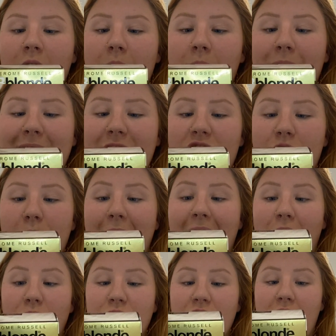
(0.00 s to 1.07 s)
bleach
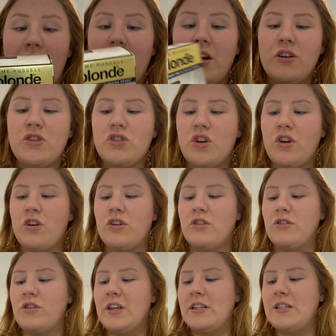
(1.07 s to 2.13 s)
powder. So
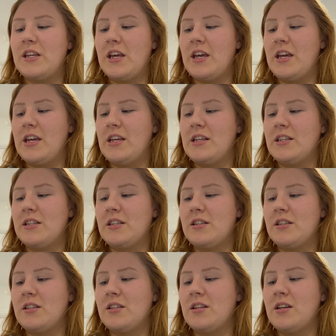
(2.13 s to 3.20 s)
this
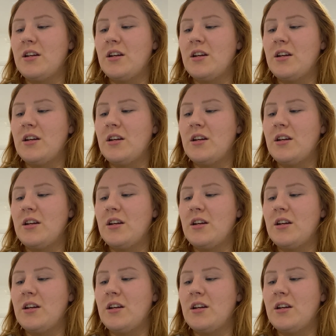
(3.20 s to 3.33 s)
is,